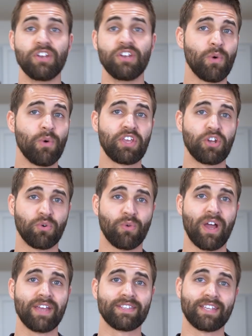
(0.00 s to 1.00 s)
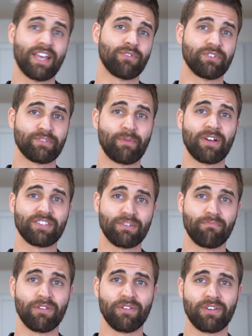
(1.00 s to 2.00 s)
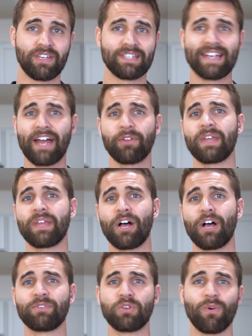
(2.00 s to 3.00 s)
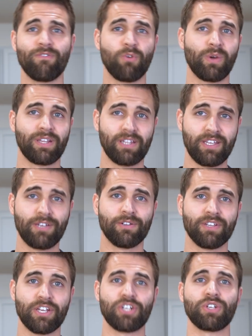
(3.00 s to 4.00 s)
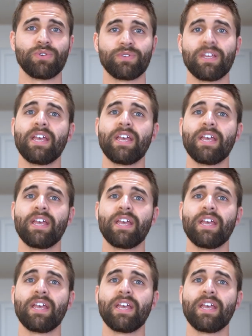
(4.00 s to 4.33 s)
Knowing your rights and responsibilities not only helps you avoid legal issues,